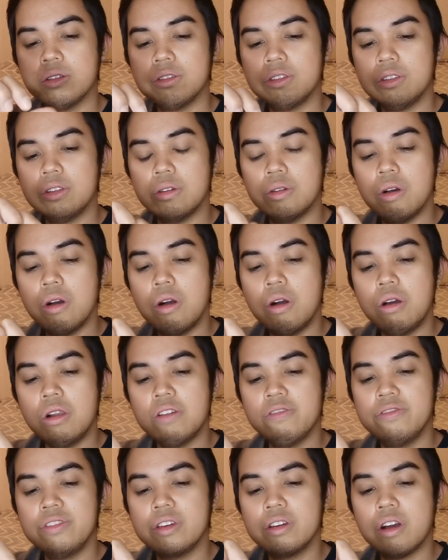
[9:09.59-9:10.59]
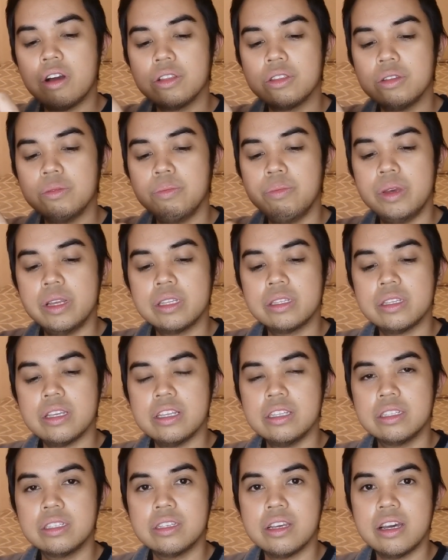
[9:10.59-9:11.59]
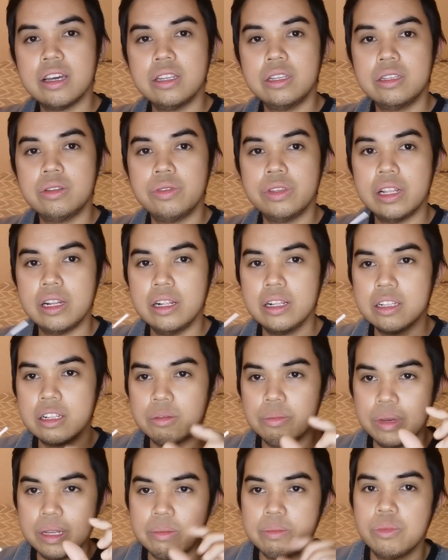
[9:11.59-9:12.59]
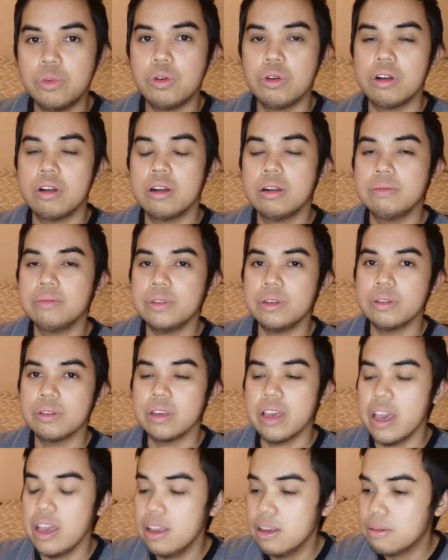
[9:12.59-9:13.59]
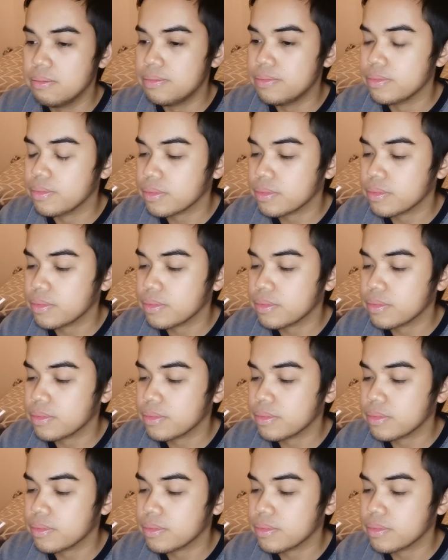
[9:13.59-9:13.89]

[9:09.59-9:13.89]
you know, all of the cotton bits inside to the little bit more. Okay,